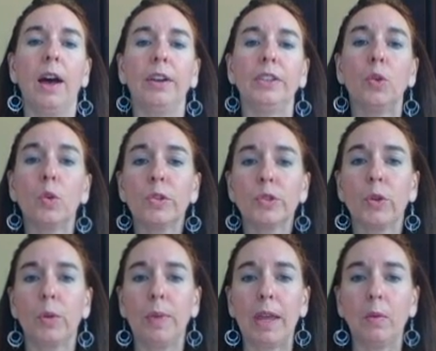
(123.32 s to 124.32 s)
your
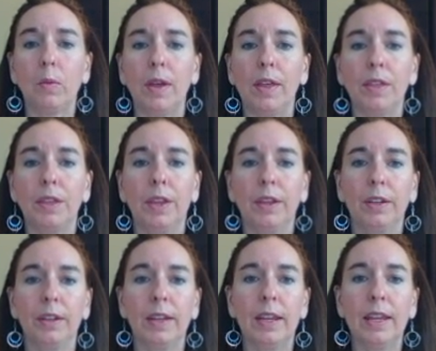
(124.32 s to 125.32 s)
soulmate with
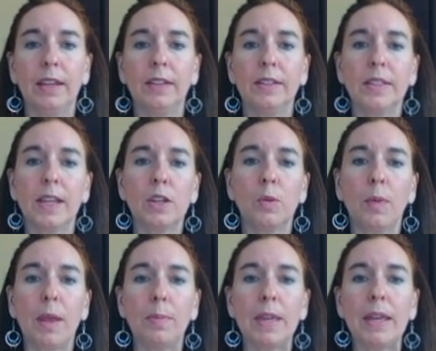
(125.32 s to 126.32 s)
is that you
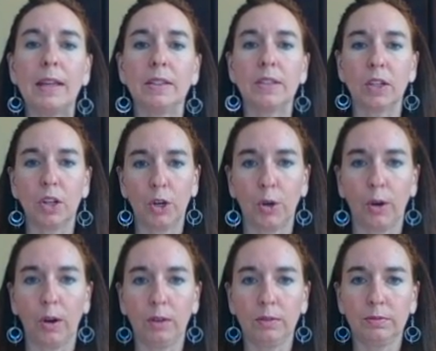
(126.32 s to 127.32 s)
may be
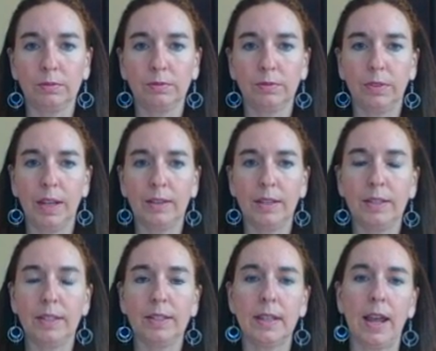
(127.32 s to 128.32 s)
insecure. And
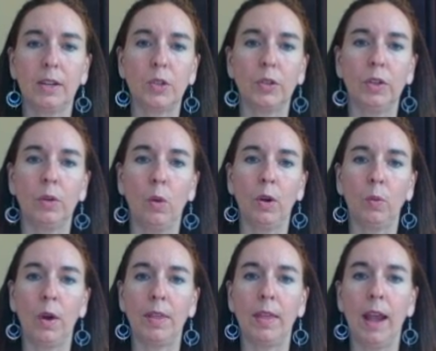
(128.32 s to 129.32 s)
this is actually one
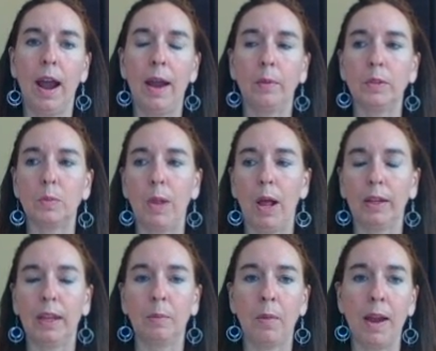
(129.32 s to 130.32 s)
way that I was
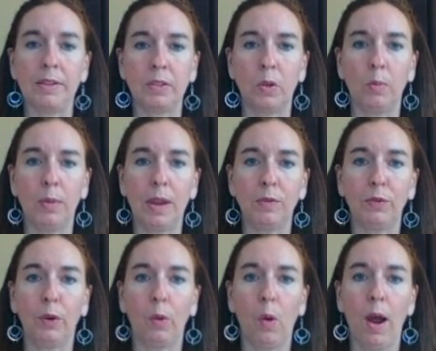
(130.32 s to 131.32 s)
blocking my soulmate
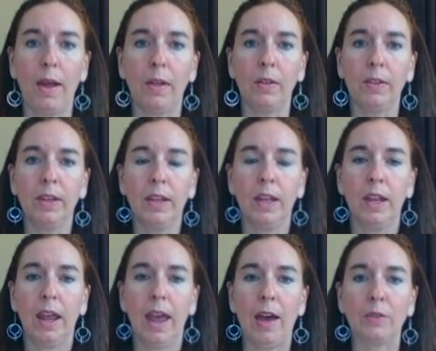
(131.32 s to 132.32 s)
for a while.
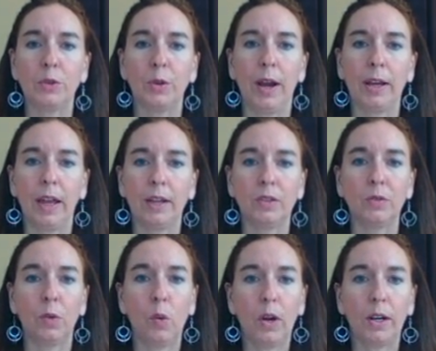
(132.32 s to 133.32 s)
After I got
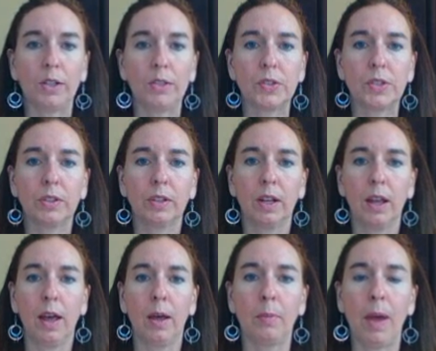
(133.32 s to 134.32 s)
divorced,
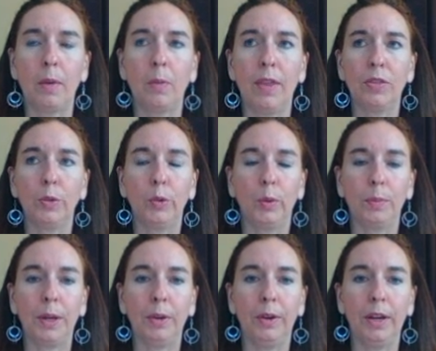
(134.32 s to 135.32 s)
I went through a
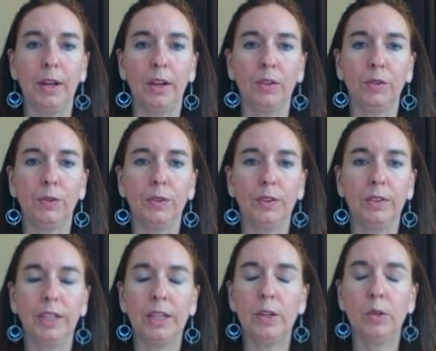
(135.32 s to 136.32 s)
period of
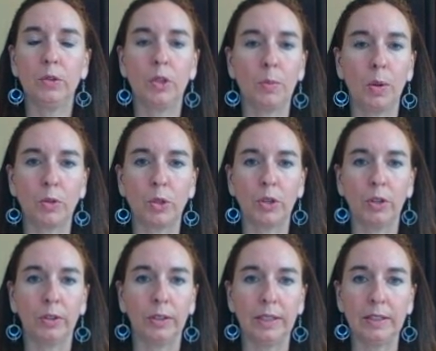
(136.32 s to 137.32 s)
huge
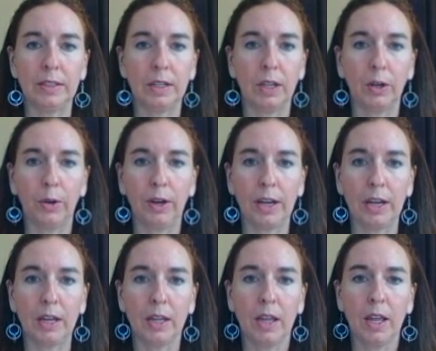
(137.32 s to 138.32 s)
emotional
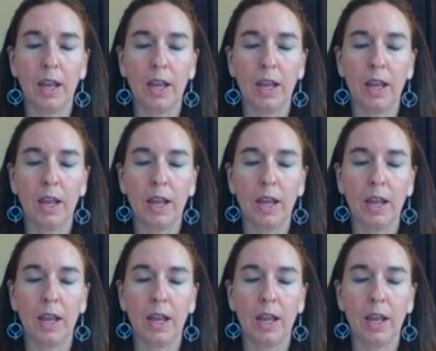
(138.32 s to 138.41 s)
insecurity,